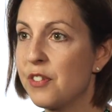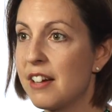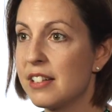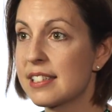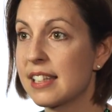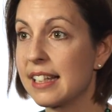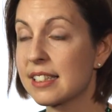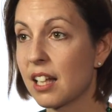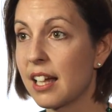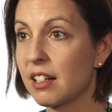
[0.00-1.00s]
various
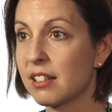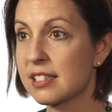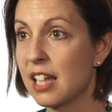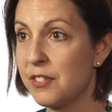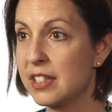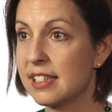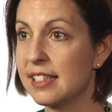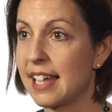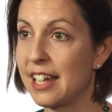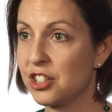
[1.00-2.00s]
things like our
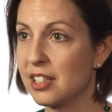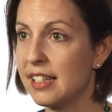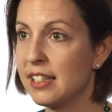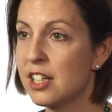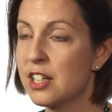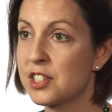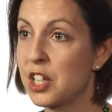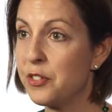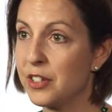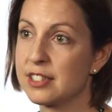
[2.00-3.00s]
services, actually.
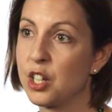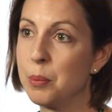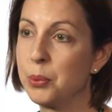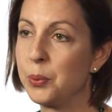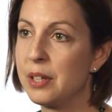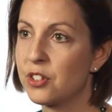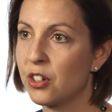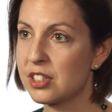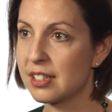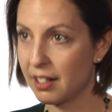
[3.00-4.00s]
So for example, we've
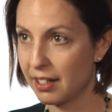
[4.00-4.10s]
got an